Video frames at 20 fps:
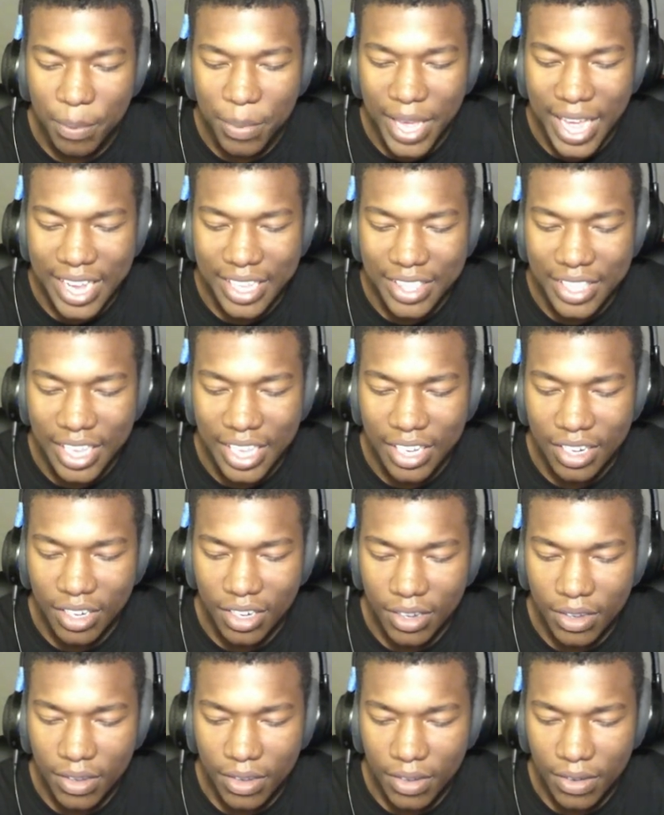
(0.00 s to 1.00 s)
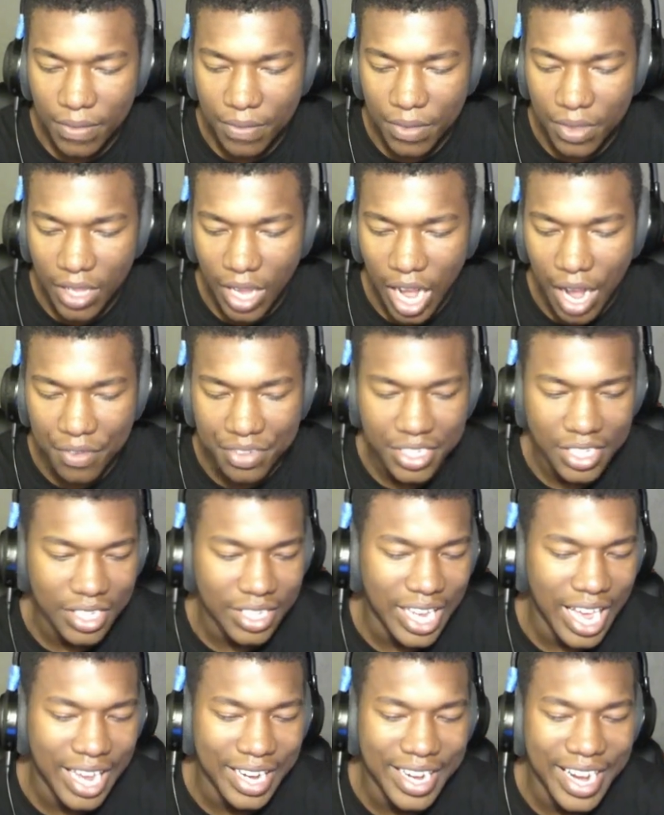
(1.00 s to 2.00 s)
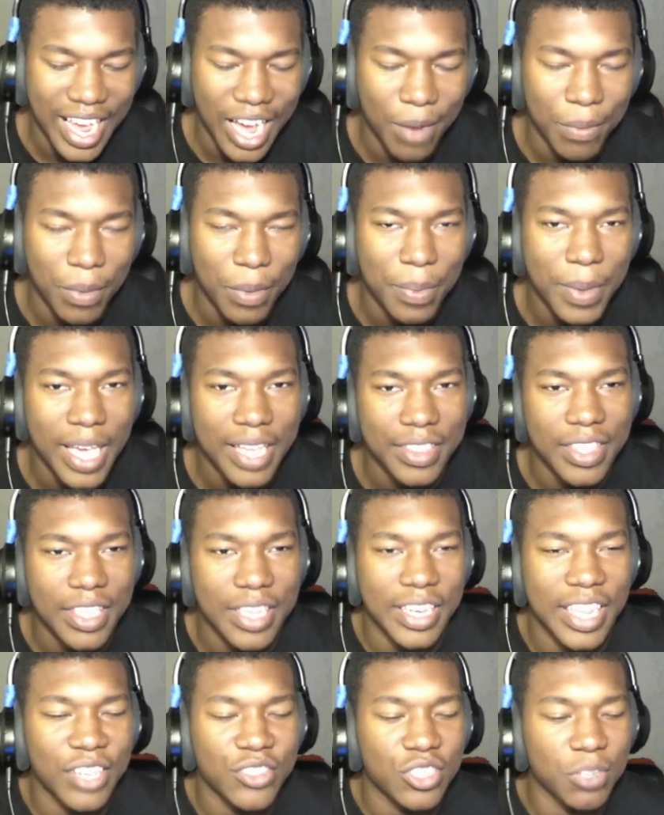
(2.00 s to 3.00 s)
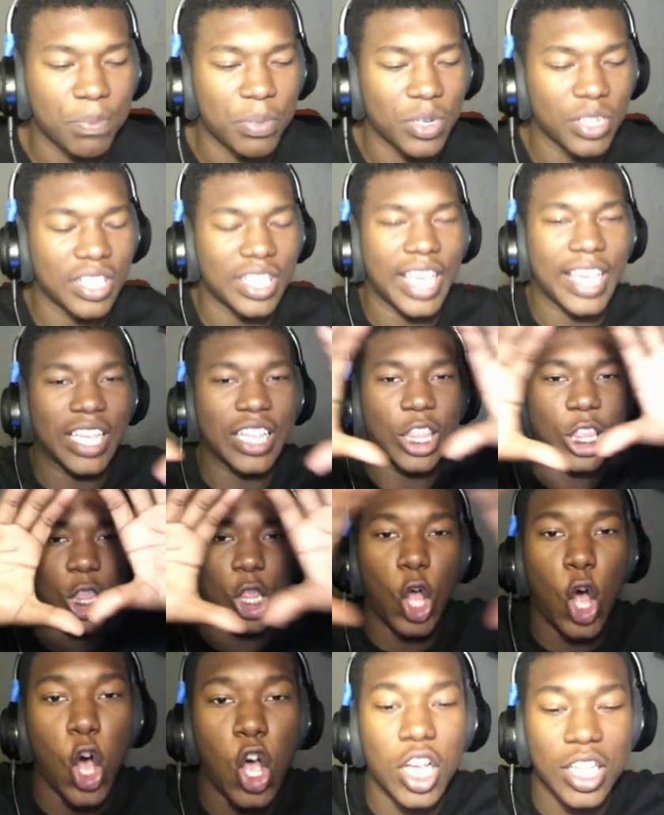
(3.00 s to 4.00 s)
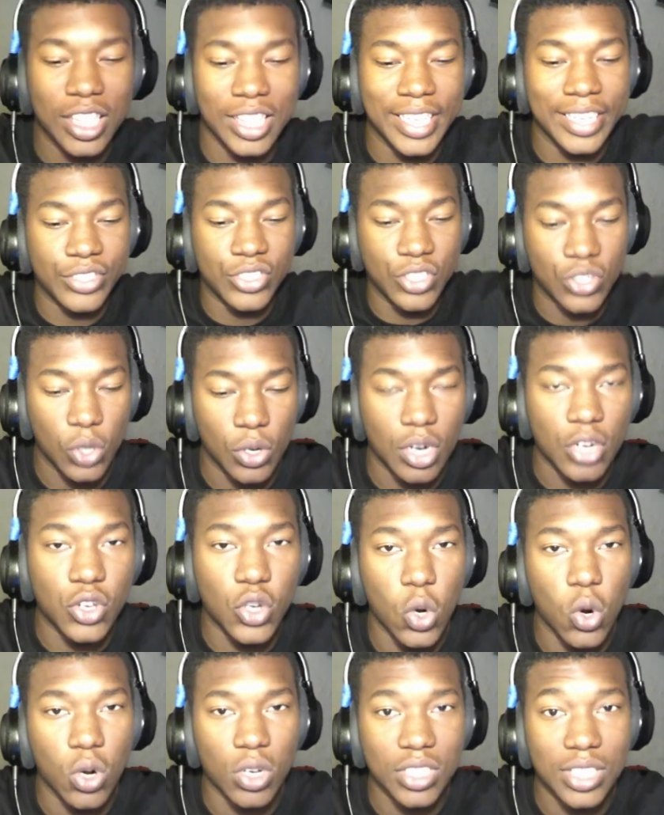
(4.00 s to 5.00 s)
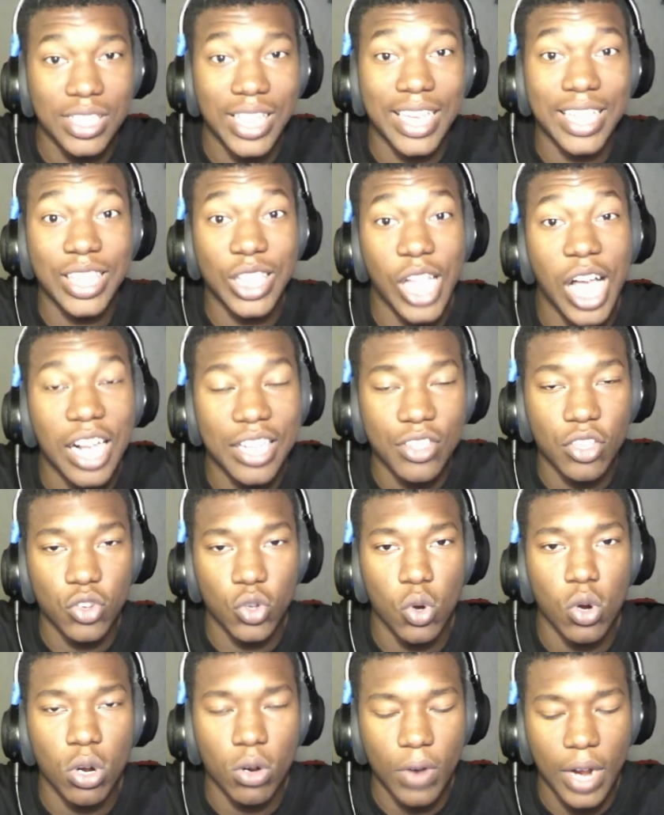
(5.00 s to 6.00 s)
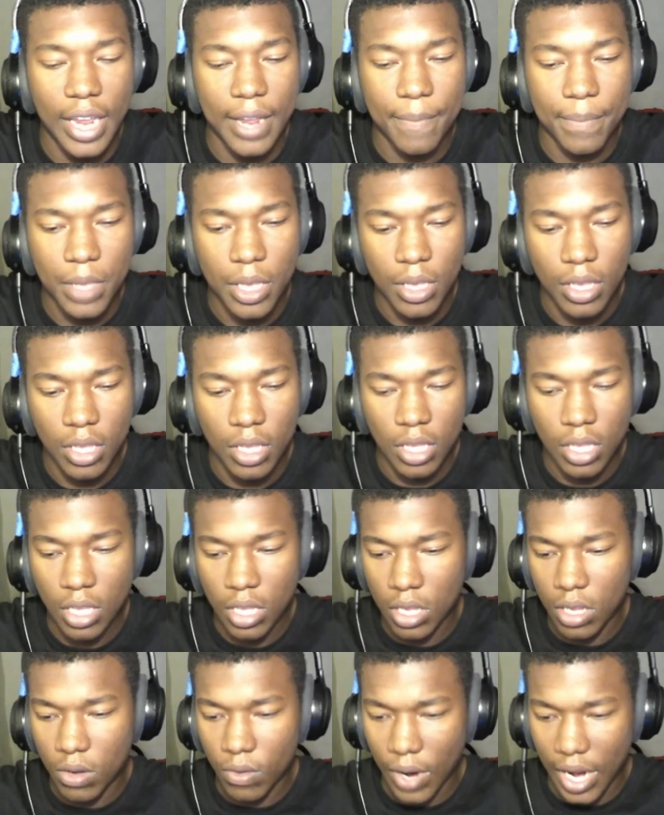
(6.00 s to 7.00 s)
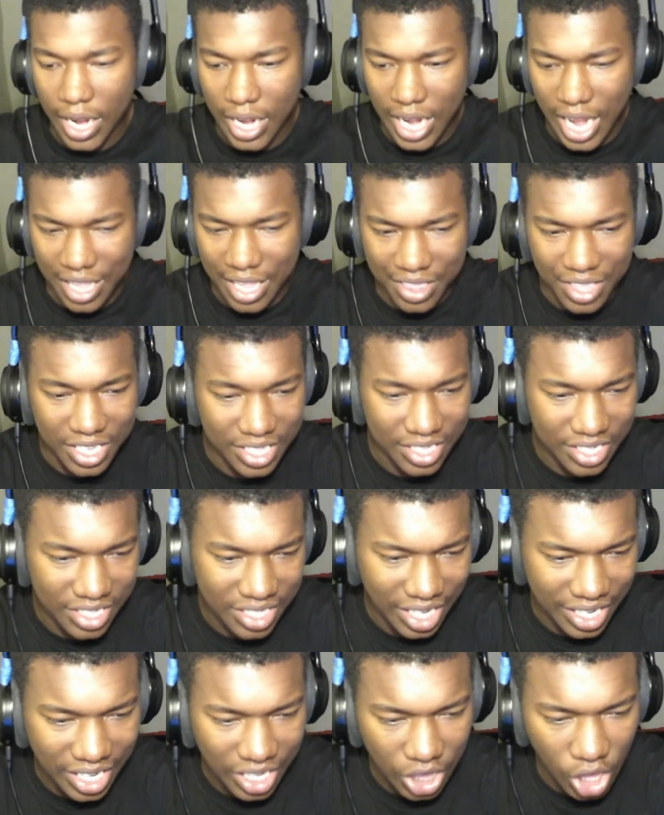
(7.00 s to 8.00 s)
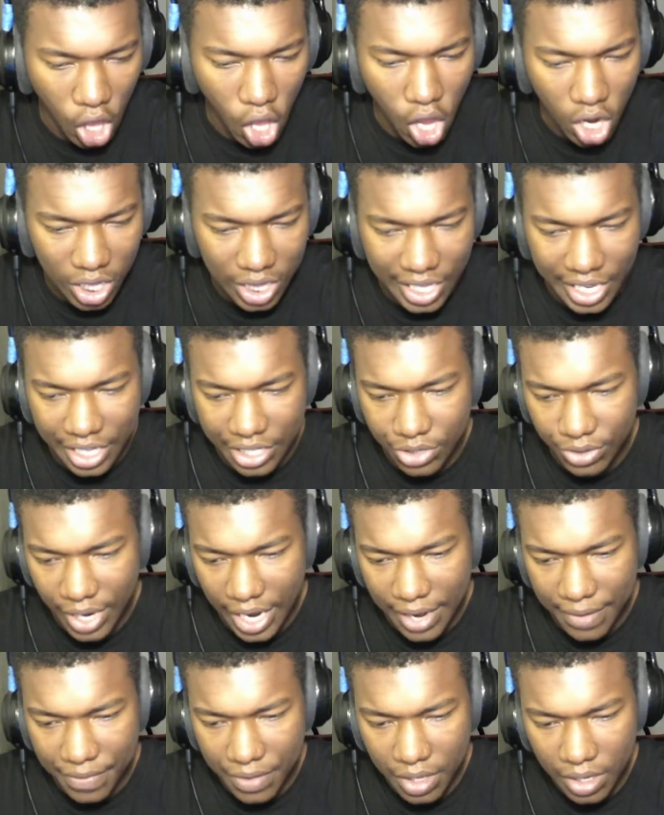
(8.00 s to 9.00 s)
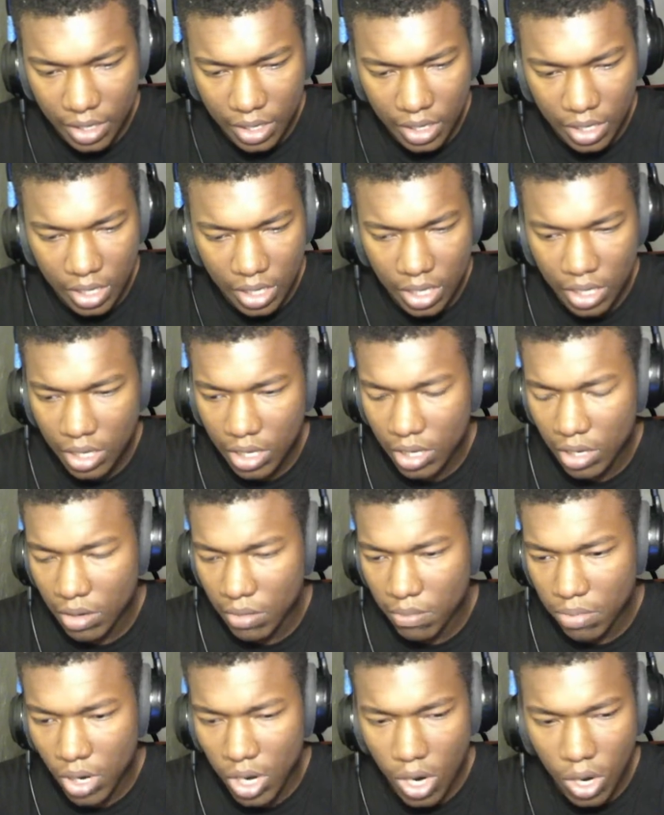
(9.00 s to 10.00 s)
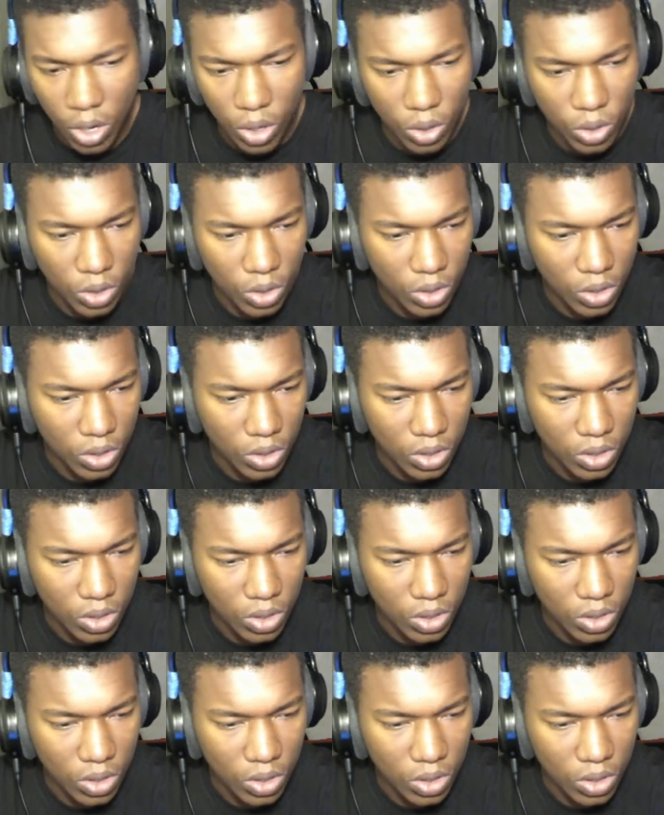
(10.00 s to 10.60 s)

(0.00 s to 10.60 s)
Back then. Obviously not now, but back then they used to put like log ledges on a door to like lock the door, right? Right? I think this is like a log ledge, right? Bro.